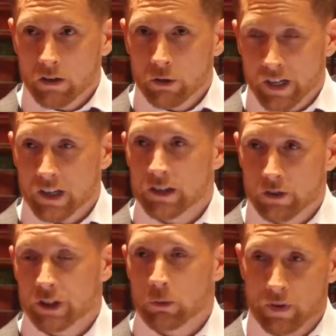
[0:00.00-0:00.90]
creating
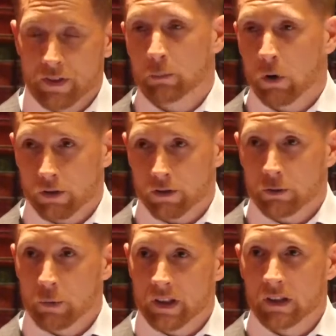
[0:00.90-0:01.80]
synergy with their partners,
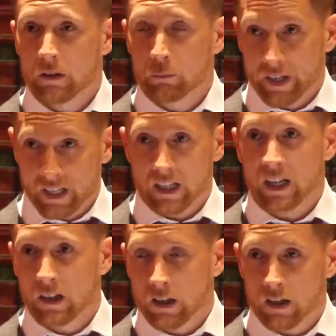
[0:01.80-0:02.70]
with bringing
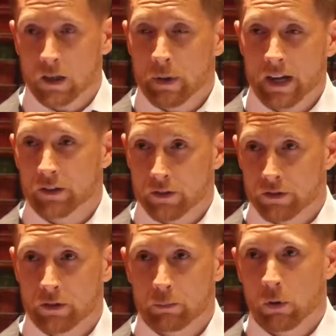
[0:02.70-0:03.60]
in
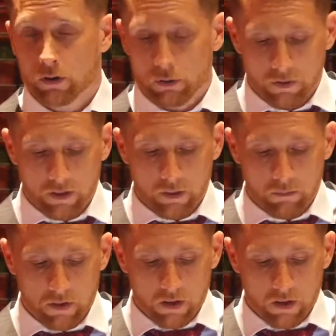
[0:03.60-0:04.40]
competitors to partner with them.